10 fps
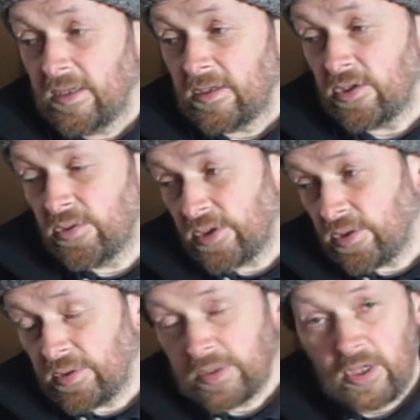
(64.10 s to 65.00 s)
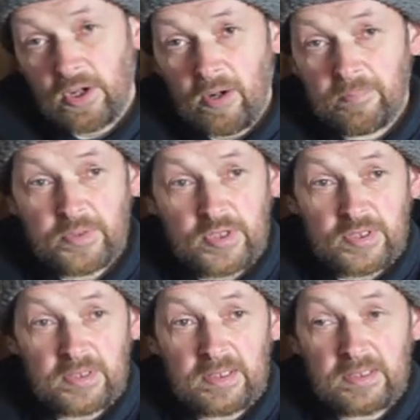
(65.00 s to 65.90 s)
grew their own crops,
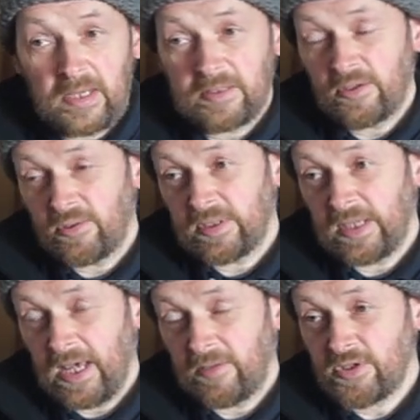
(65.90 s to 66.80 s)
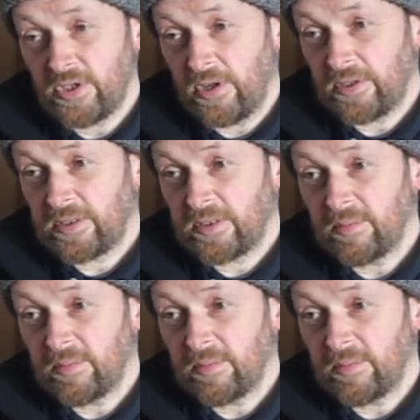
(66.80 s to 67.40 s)
they had their own livestock,